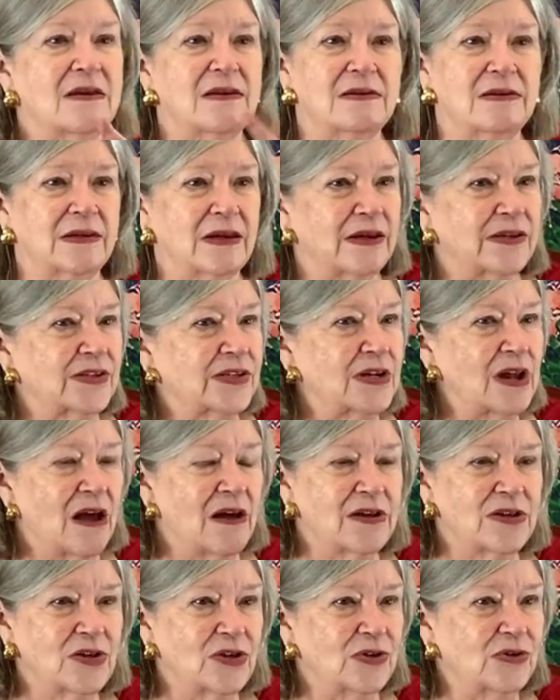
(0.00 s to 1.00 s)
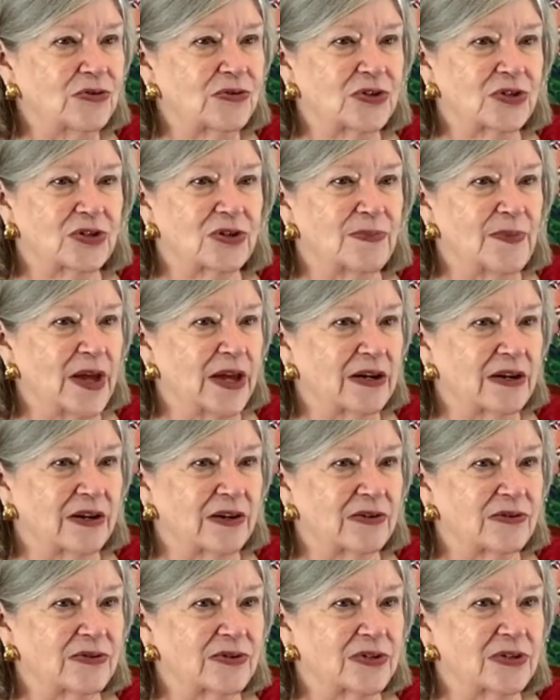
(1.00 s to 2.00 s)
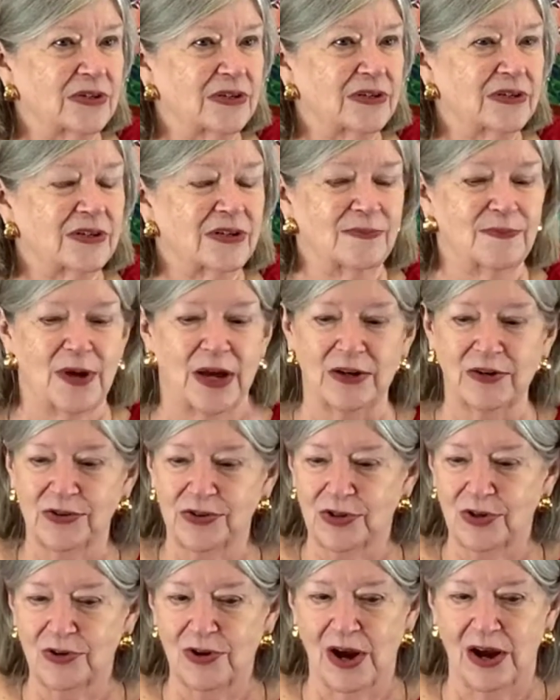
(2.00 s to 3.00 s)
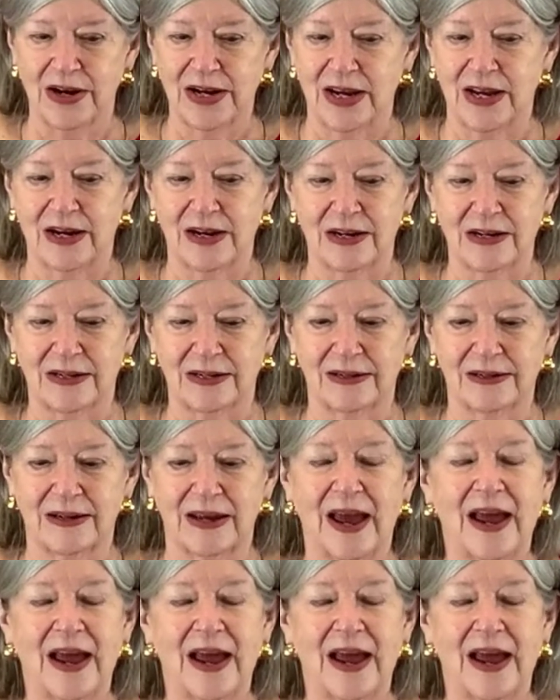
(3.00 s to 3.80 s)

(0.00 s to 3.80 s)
Does not use tomatoes. Tomatoes are not in it.